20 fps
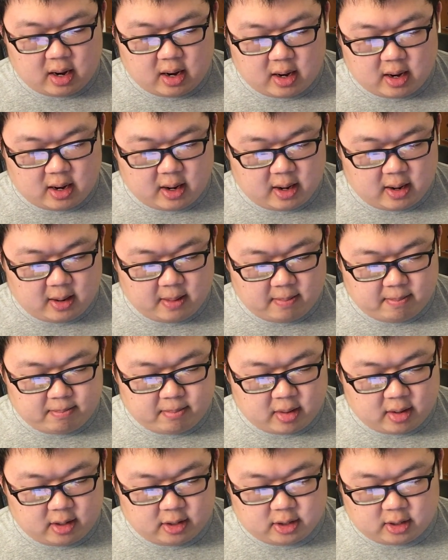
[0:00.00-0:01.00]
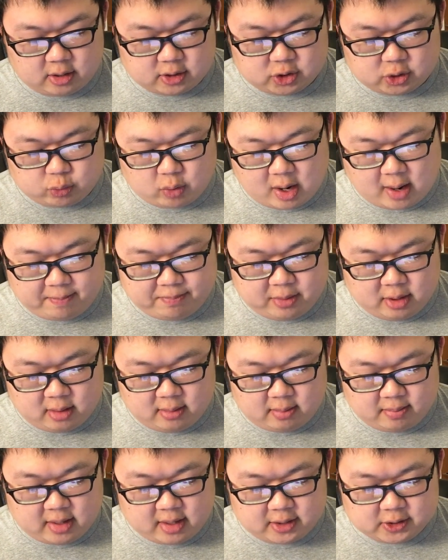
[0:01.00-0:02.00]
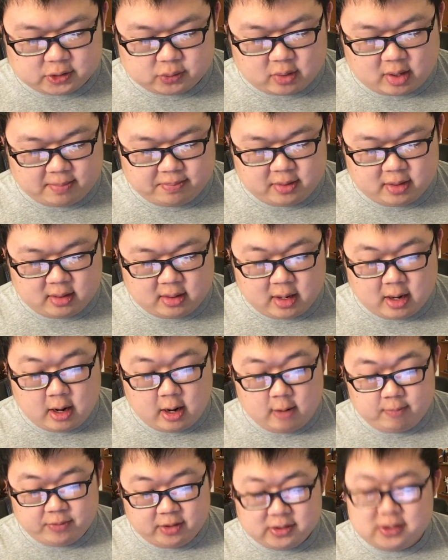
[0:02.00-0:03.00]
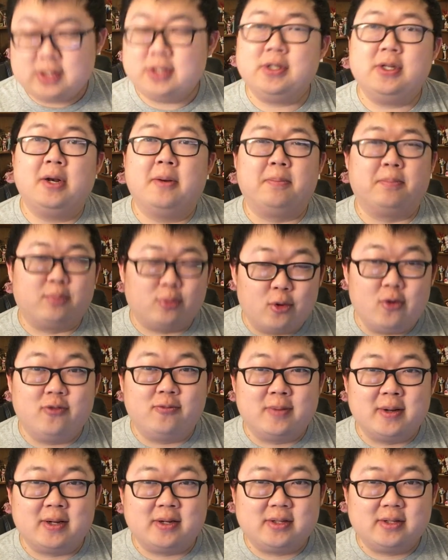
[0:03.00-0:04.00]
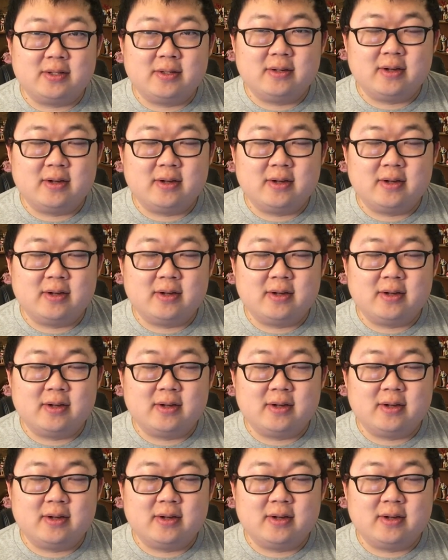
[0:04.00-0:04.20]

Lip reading: Swampert. Mega Swampert. This is an improvement.